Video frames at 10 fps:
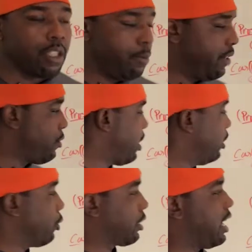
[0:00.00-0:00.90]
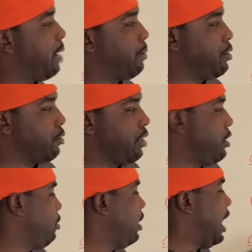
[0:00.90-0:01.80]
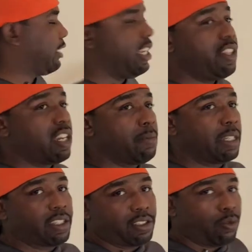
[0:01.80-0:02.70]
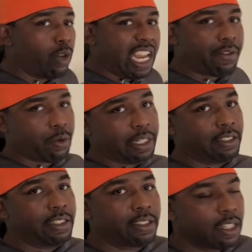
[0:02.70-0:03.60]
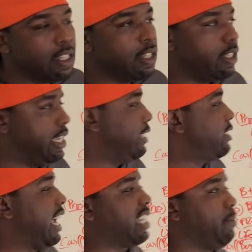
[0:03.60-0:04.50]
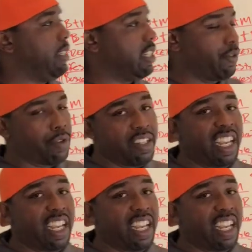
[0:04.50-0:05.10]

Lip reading: But if you're at a lower comp and you're locked in there because of whatever reasons, it's not going to be good for you.